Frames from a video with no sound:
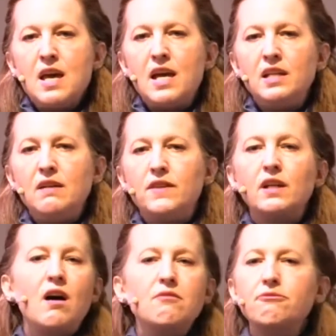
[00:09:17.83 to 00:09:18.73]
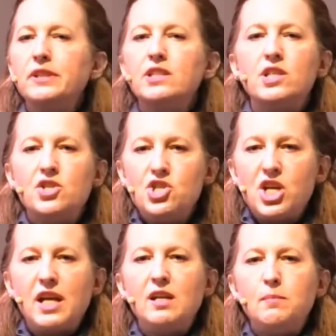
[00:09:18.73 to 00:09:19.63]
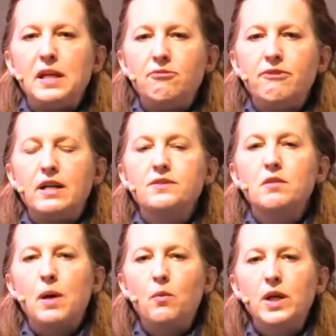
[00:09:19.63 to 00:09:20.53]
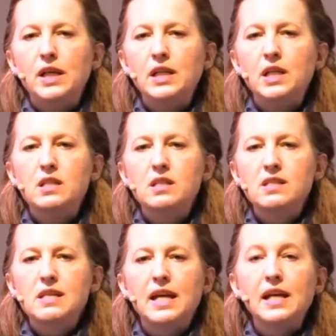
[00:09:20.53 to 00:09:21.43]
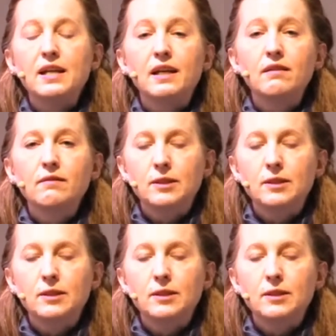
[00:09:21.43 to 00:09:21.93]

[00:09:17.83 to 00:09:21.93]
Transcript: any of the conflict and shame he felt about what he needed to say in it.